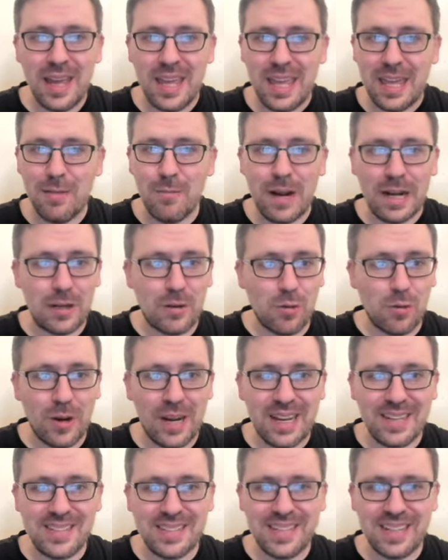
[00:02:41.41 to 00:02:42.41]
he went
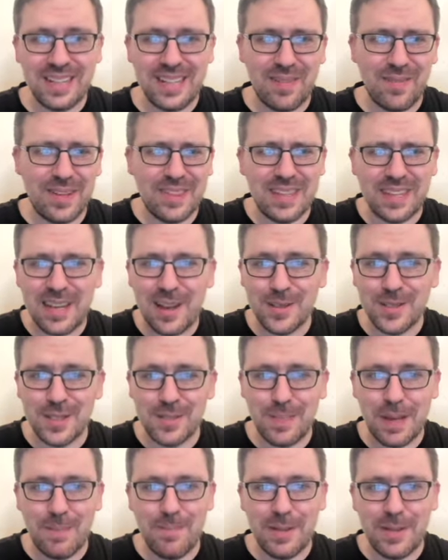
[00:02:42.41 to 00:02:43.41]
crazy and everything else
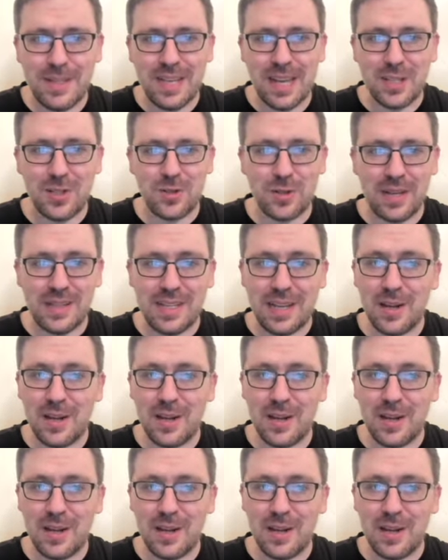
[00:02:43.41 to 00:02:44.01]
has been pedestrian.